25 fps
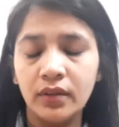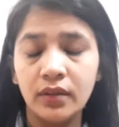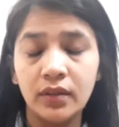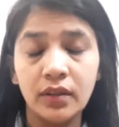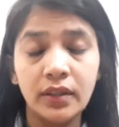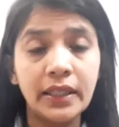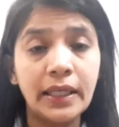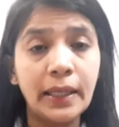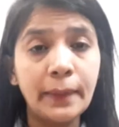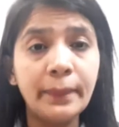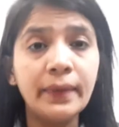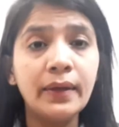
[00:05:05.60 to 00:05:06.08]

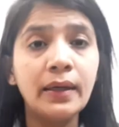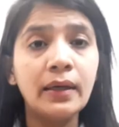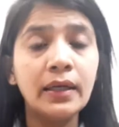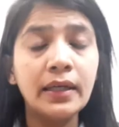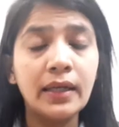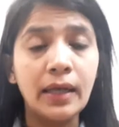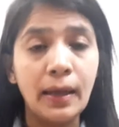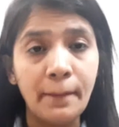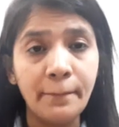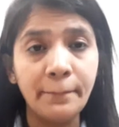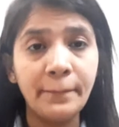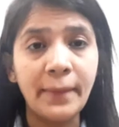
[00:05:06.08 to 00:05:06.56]
keep a
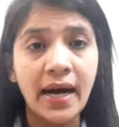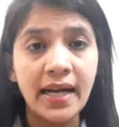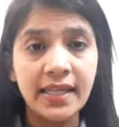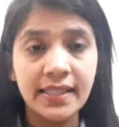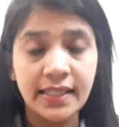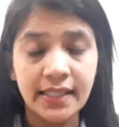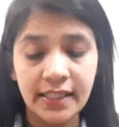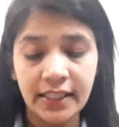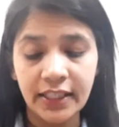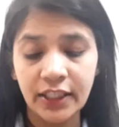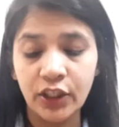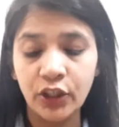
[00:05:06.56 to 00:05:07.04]
compass
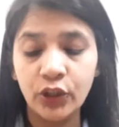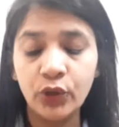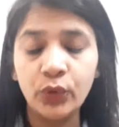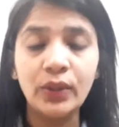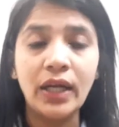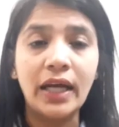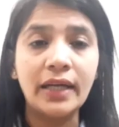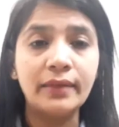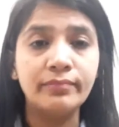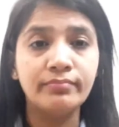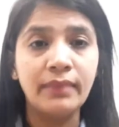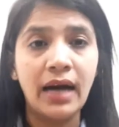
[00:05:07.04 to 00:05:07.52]
near to
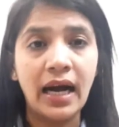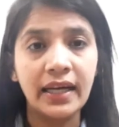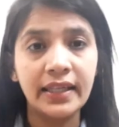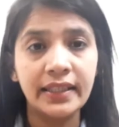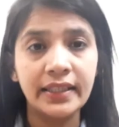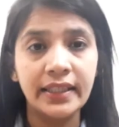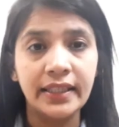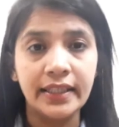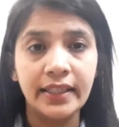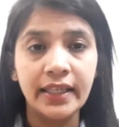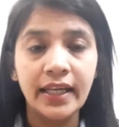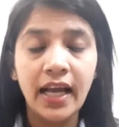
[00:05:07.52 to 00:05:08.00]
that
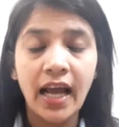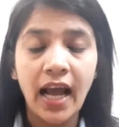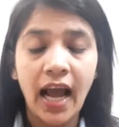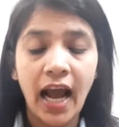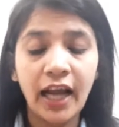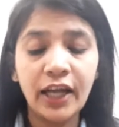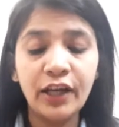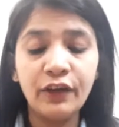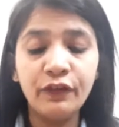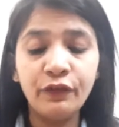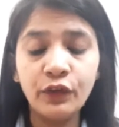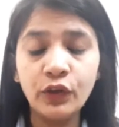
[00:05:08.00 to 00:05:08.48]
magnet,
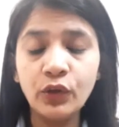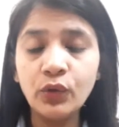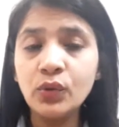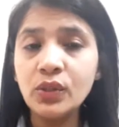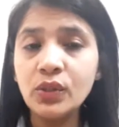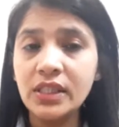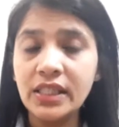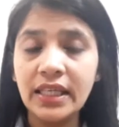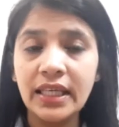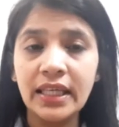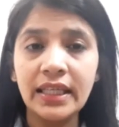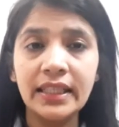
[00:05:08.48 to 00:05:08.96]
and if you
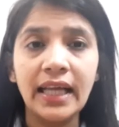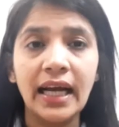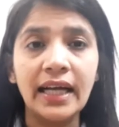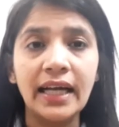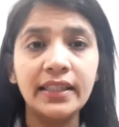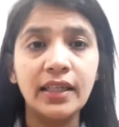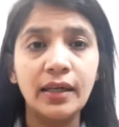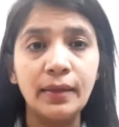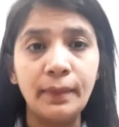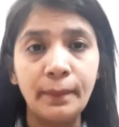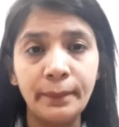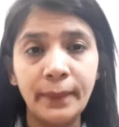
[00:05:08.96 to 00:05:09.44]
see
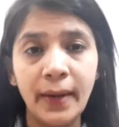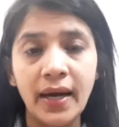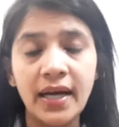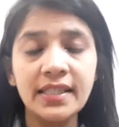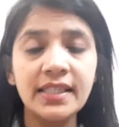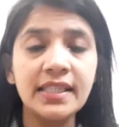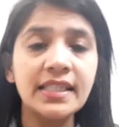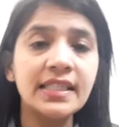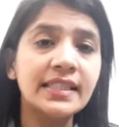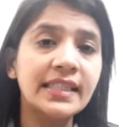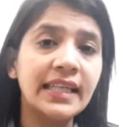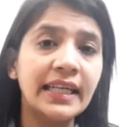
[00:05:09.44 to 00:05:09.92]
that
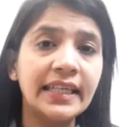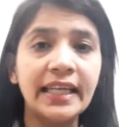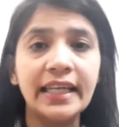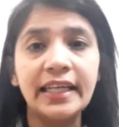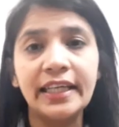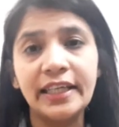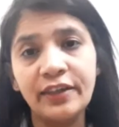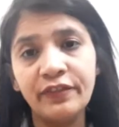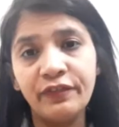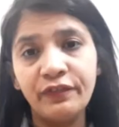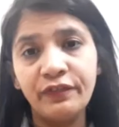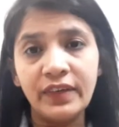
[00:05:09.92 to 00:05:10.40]
compass is getting
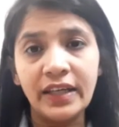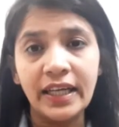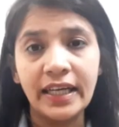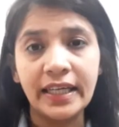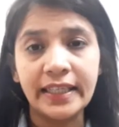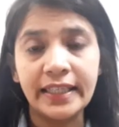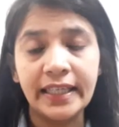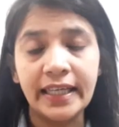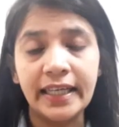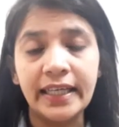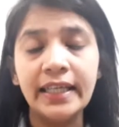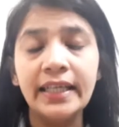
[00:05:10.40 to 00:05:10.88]

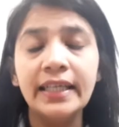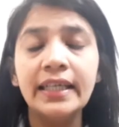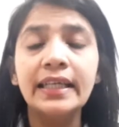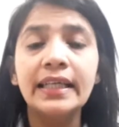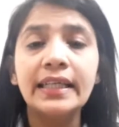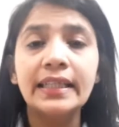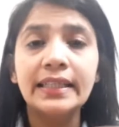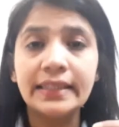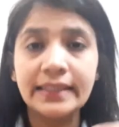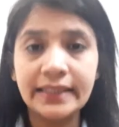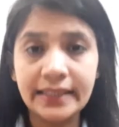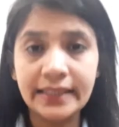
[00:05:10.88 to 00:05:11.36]
deflected,
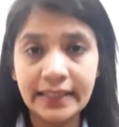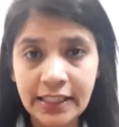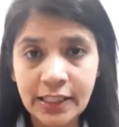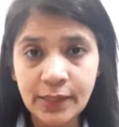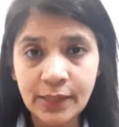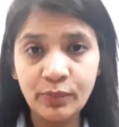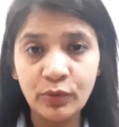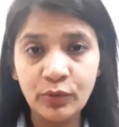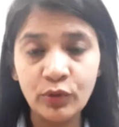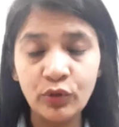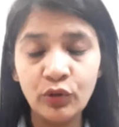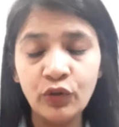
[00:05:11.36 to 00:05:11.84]
this
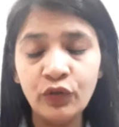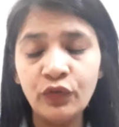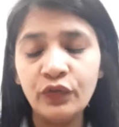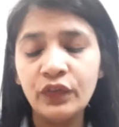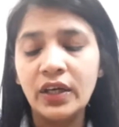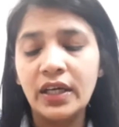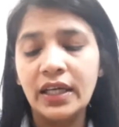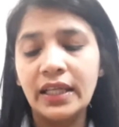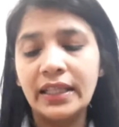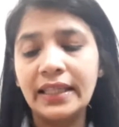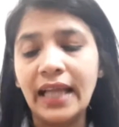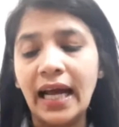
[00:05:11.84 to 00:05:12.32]
prove
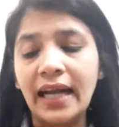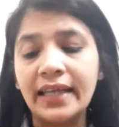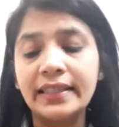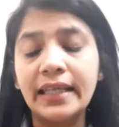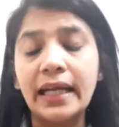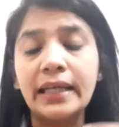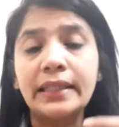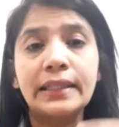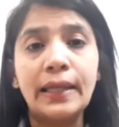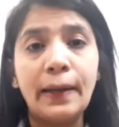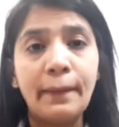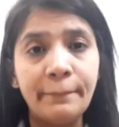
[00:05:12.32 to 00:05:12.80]
that
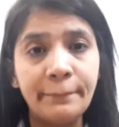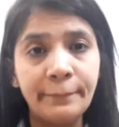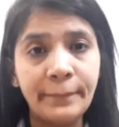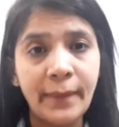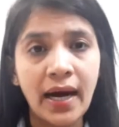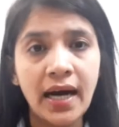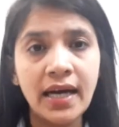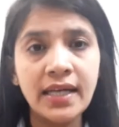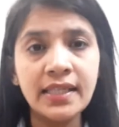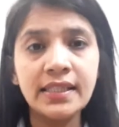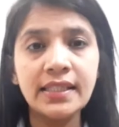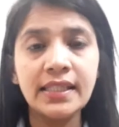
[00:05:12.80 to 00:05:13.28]
that
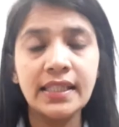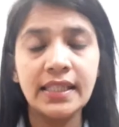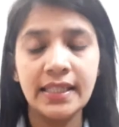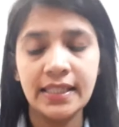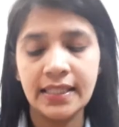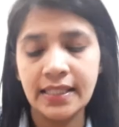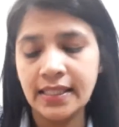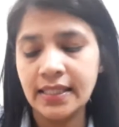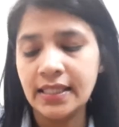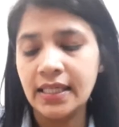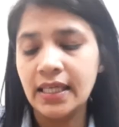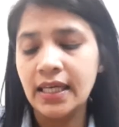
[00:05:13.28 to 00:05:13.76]
compass
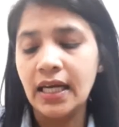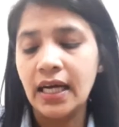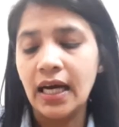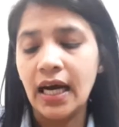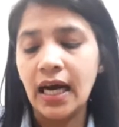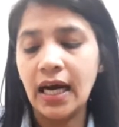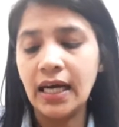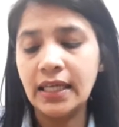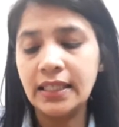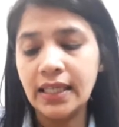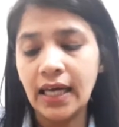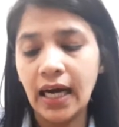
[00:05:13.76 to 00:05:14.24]
is
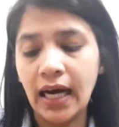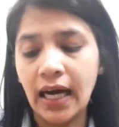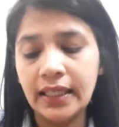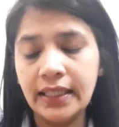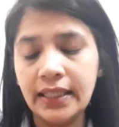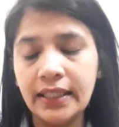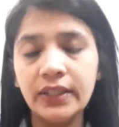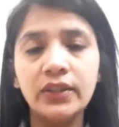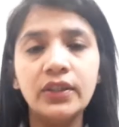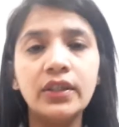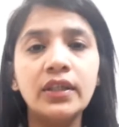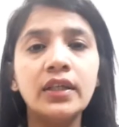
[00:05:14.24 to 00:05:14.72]

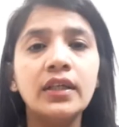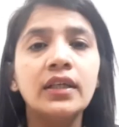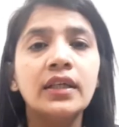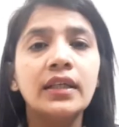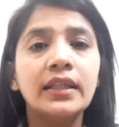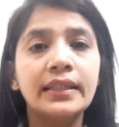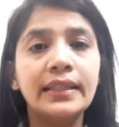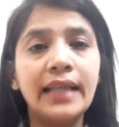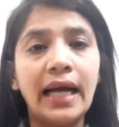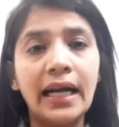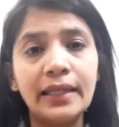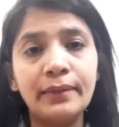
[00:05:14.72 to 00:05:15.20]
under
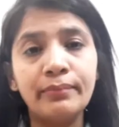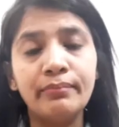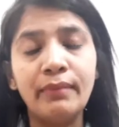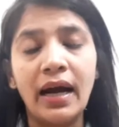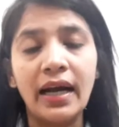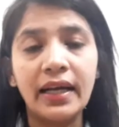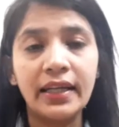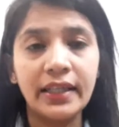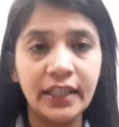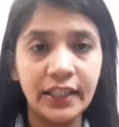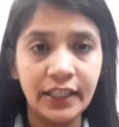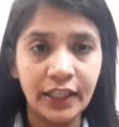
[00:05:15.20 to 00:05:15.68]
that
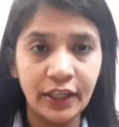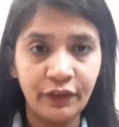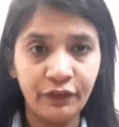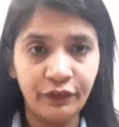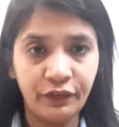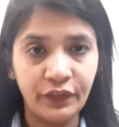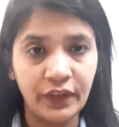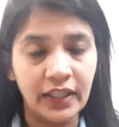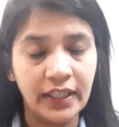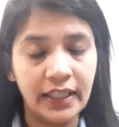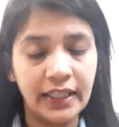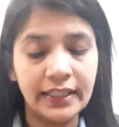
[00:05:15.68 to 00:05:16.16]
magnetic
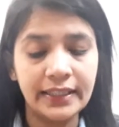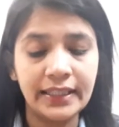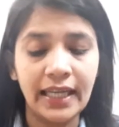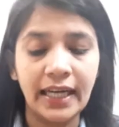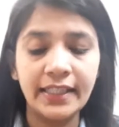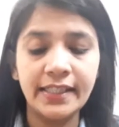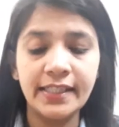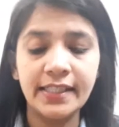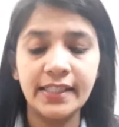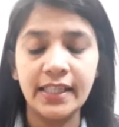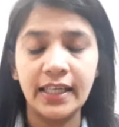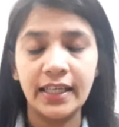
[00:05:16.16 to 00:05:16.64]
field, in
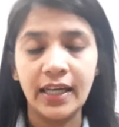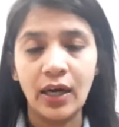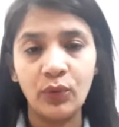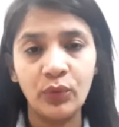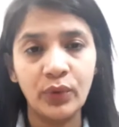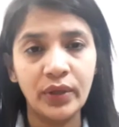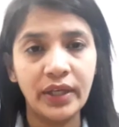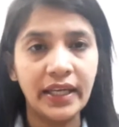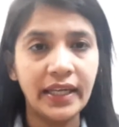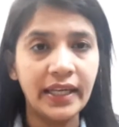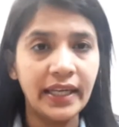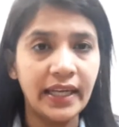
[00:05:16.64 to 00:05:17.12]
that
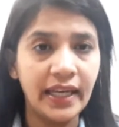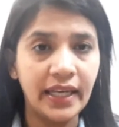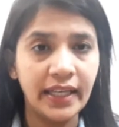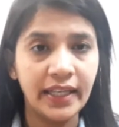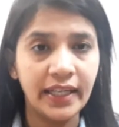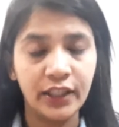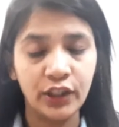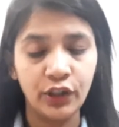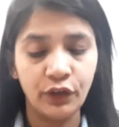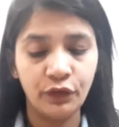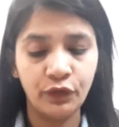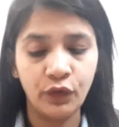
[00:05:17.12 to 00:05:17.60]
surrounding
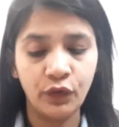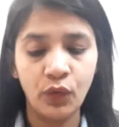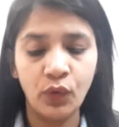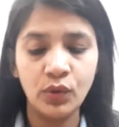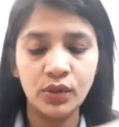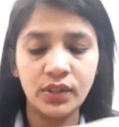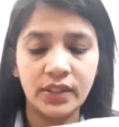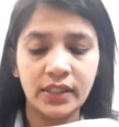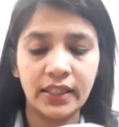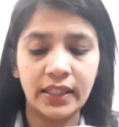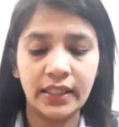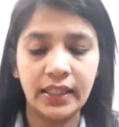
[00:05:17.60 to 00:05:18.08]
area, the
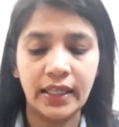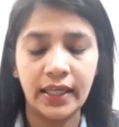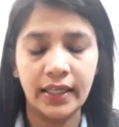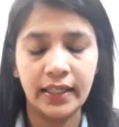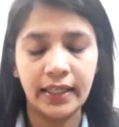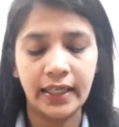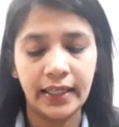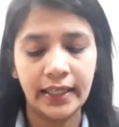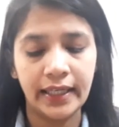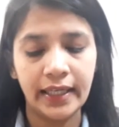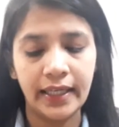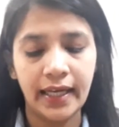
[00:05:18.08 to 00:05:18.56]
force
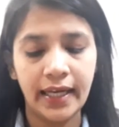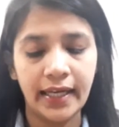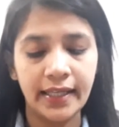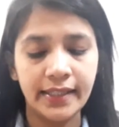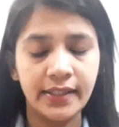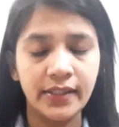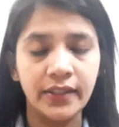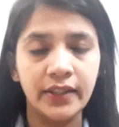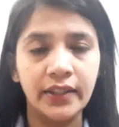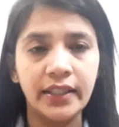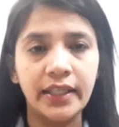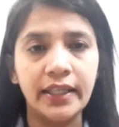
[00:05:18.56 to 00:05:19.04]
getting
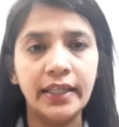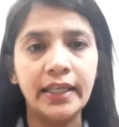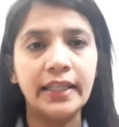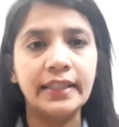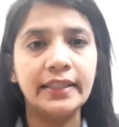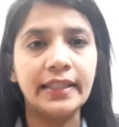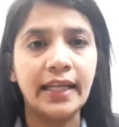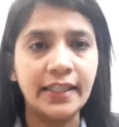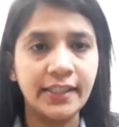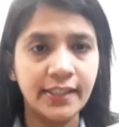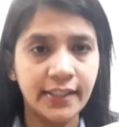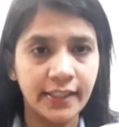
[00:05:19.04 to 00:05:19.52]
exerted
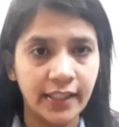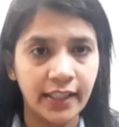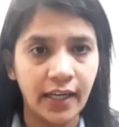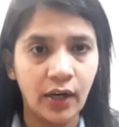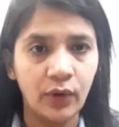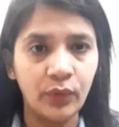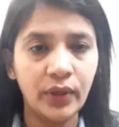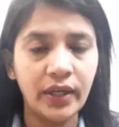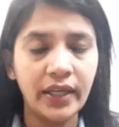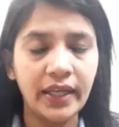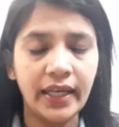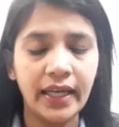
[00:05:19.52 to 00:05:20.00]
in that
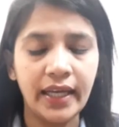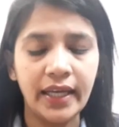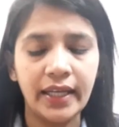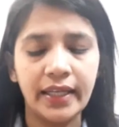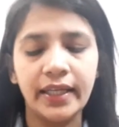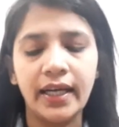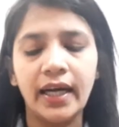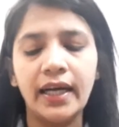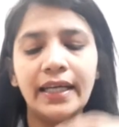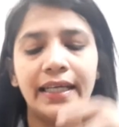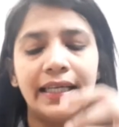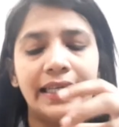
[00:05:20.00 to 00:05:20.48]
surrounding
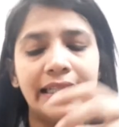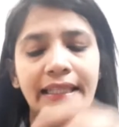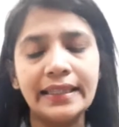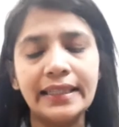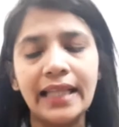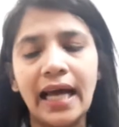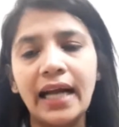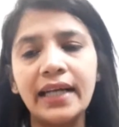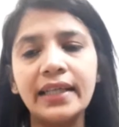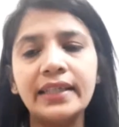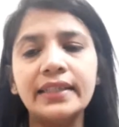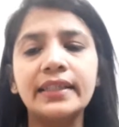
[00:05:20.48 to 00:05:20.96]
area, in
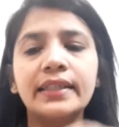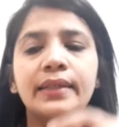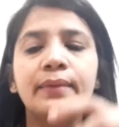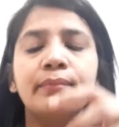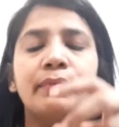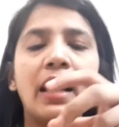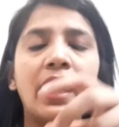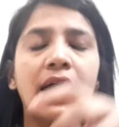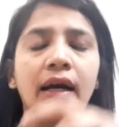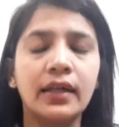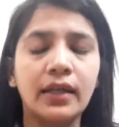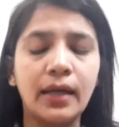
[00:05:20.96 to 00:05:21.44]
that the
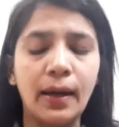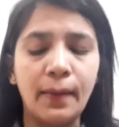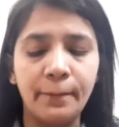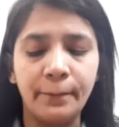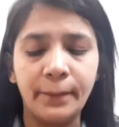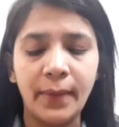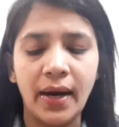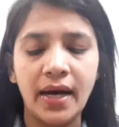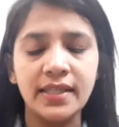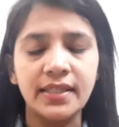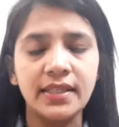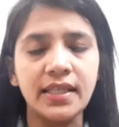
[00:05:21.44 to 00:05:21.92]

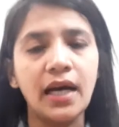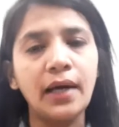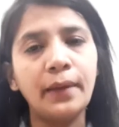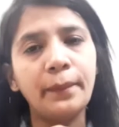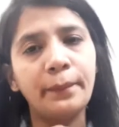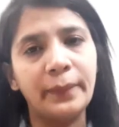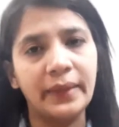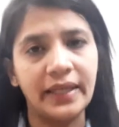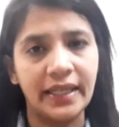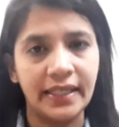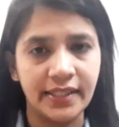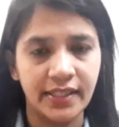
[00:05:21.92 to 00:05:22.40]
compass are
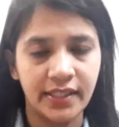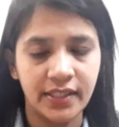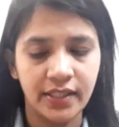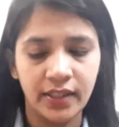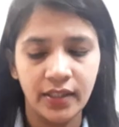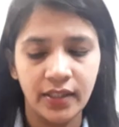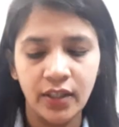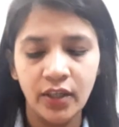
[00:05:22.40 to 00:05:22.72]
placed.